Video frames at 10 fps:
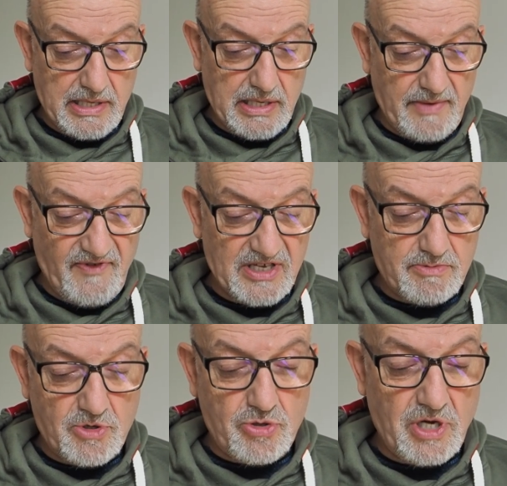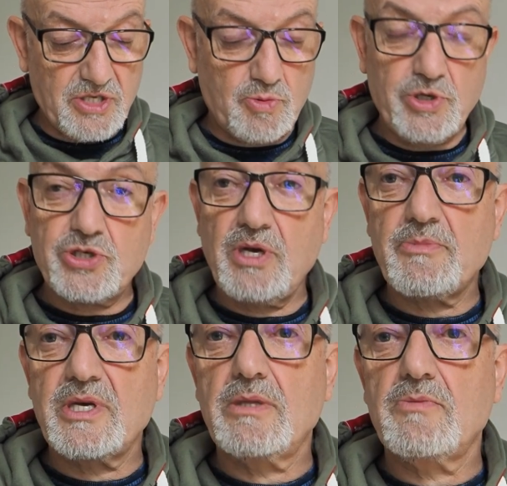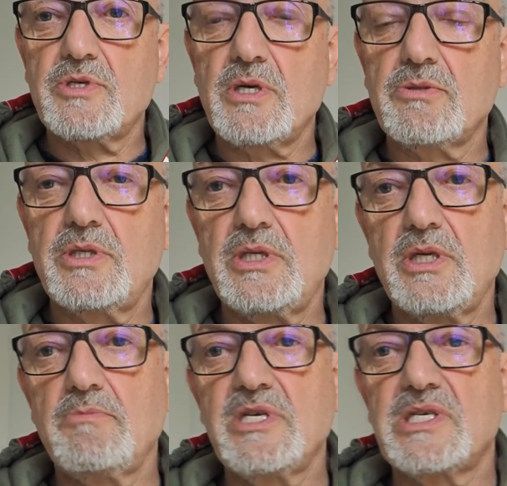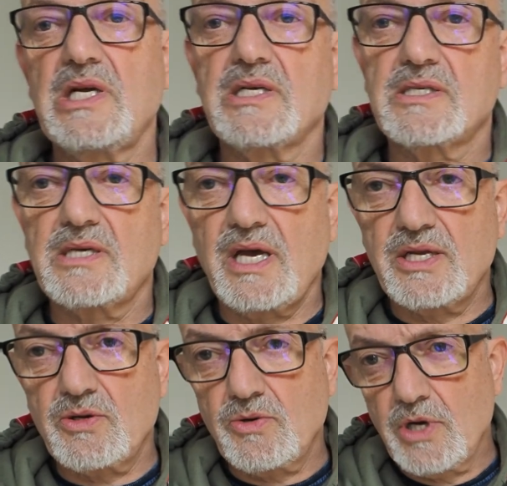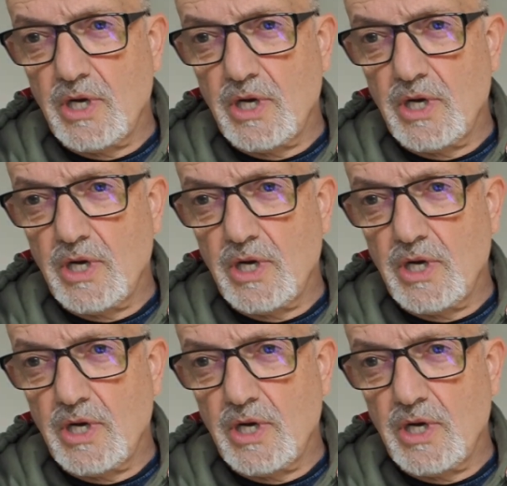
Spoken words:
Investment Trusts, which is something that resulted in a mis-selling scandal